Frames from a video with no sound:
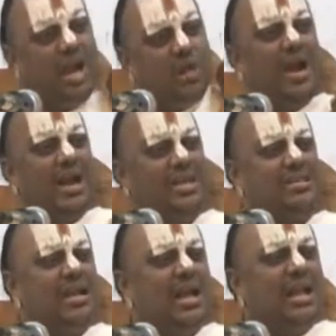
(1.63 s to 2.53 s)

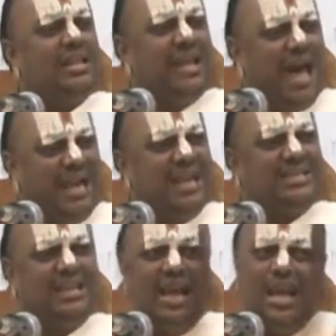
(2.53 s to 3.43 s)
Likewise, there
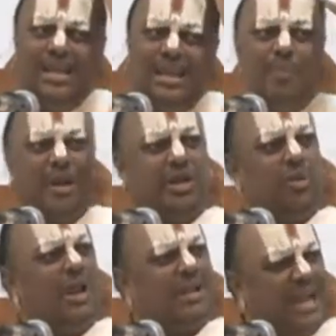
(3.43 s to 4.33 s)
is a, a,
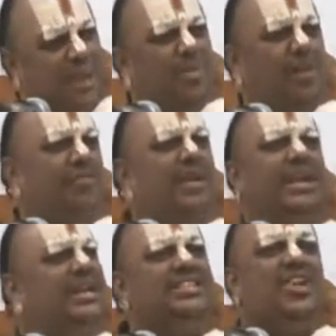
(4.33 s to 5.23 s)
particular type of,
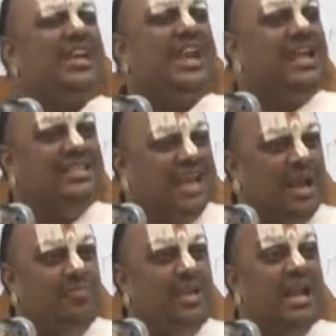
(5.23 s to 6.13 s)
it is not an
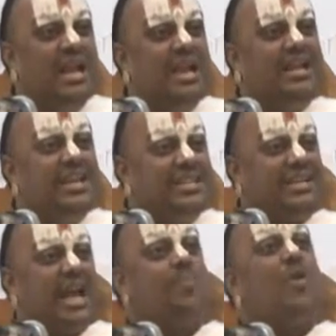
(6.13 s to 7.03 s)
enzyme, it
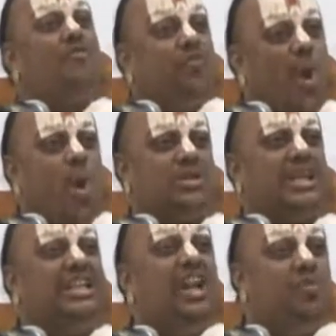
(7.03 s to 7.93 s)
is a type of
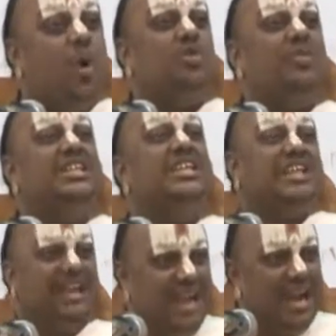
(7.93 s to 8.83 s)
force, subtle force which
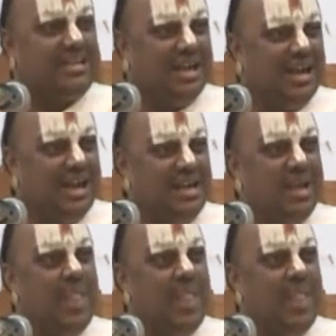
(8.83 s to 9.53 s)
is created